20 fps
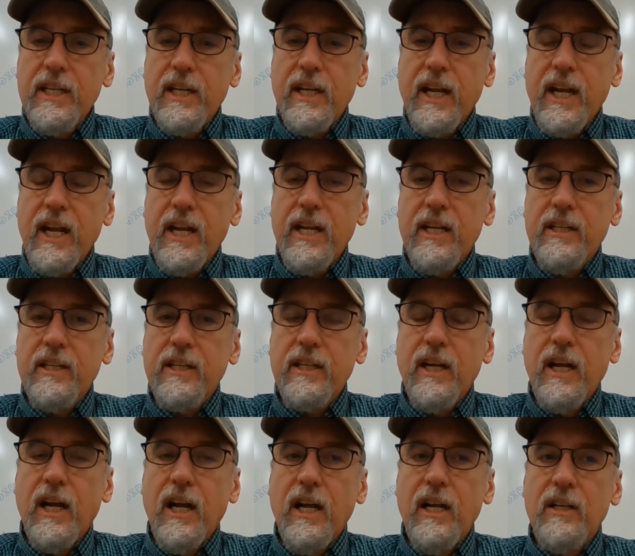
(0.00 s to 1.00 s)
And
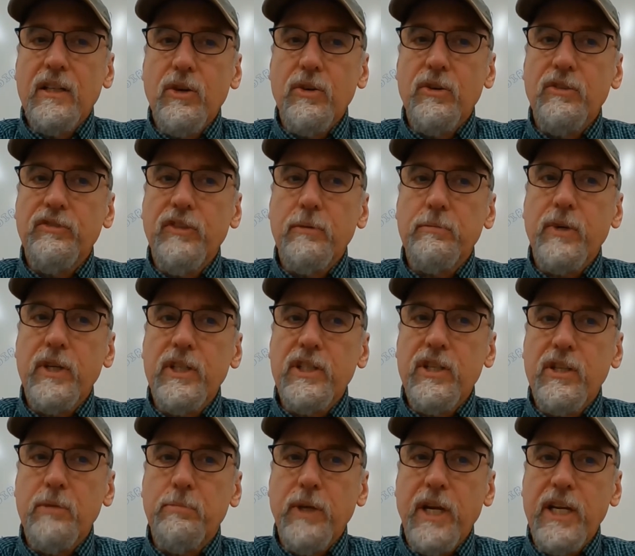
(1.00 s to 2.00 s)
go to Flipgrid
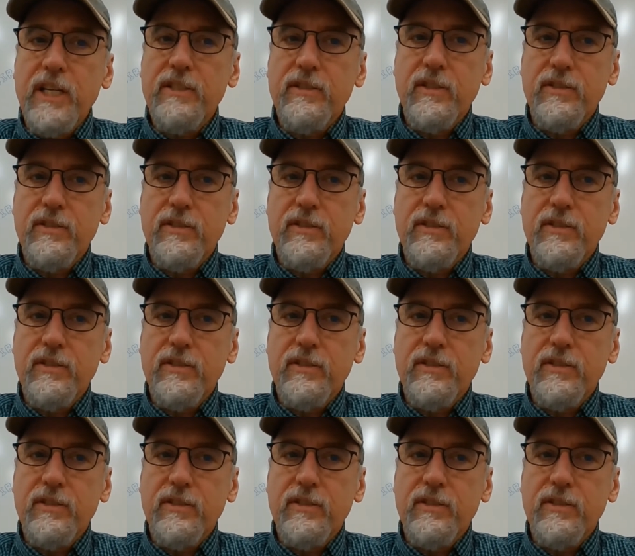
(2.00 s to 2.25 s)
to the place